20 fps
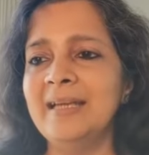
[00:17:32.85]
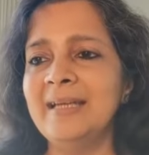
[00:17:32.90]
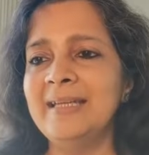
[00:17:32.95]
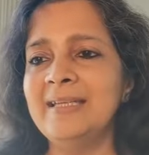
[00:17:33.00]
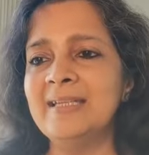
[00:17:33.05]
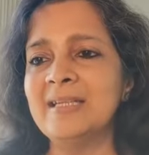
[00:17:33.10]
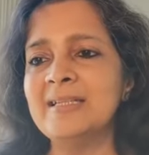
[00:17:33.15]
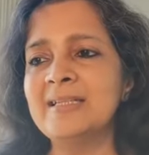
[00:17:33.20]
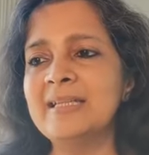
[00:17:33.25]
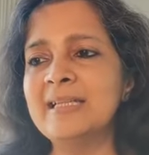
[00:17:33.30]

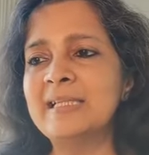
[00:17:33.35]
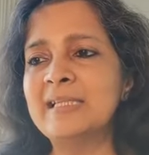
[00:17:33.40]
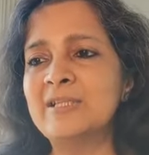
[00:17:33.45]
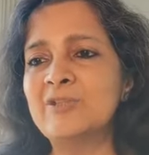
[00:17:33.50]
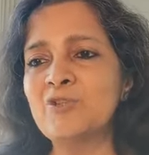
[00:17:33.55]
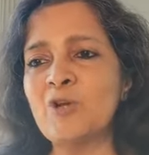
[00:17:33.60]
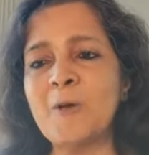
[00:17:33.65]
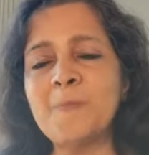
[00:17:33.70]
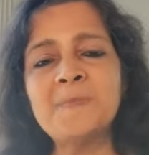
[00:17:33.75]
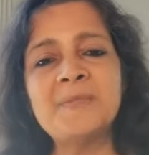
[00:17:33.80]
It contains
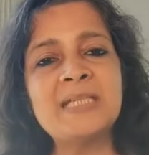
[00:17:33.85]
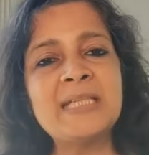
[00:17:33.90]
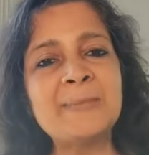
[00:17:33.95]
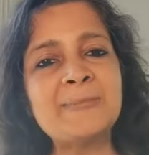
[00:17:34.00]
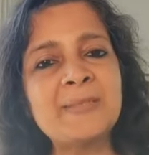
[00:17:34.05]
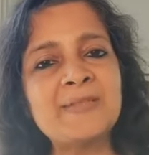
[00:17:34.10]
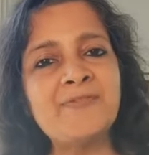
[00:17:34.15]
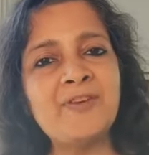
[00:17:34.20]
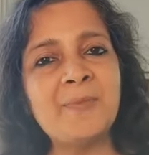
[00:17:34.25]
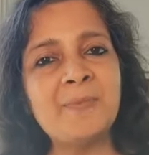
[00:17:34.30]
top
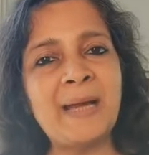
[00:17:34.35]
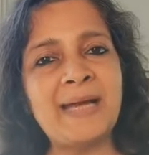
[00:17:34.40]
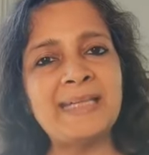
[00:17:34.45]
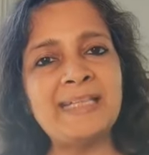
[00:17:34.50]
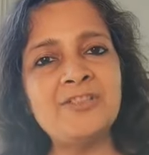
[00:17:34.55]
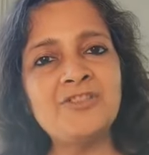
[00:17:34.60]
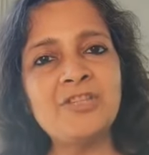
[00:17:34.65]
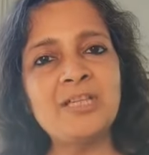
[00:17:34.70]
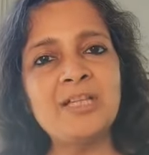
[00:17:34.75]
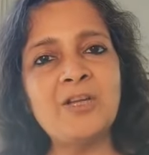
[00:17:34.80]
tips for
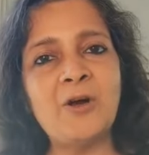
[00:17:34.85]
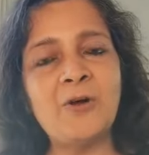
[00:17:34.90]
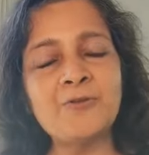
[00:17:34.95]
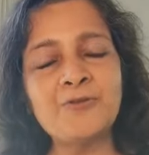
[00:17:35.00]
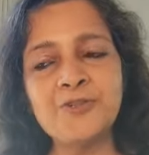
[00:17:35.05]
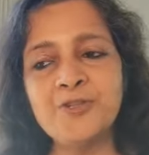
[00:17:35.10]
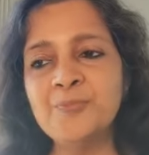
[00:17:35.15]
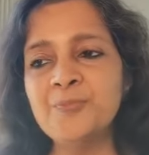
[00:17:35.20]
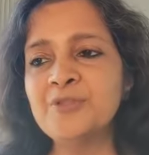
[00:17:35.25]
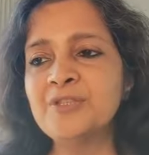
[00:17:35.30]
managing
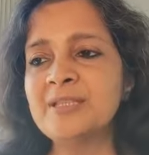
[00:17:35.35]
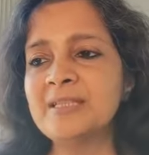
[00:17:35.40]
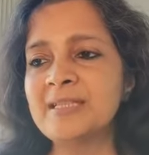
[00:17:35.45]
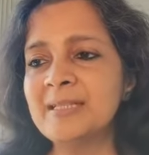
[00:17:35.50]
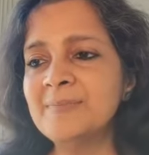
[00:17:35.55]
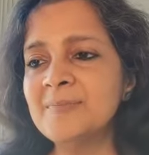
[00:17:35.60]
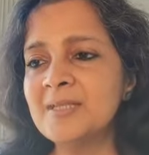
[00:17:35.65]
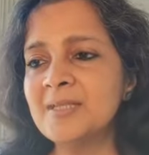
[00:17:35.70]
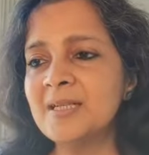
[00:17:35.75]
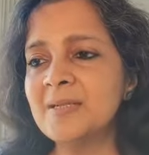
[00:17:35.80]
autoimmune
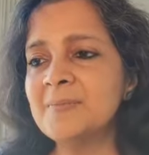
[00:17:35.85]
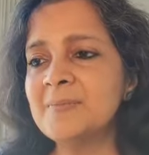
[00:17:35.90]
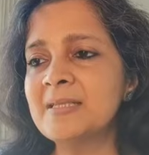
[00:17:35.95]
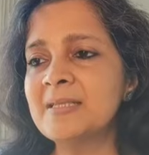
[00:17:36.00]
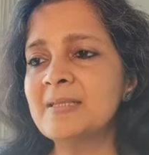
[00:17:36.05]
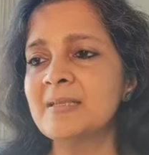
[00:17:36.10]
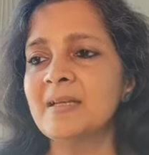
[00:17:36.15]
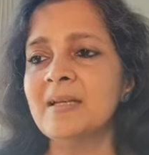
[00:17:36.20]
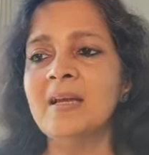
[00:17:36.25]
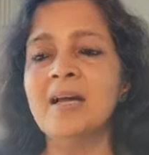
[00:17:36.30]

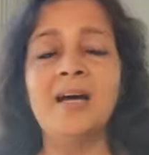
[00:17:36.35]
symptoms,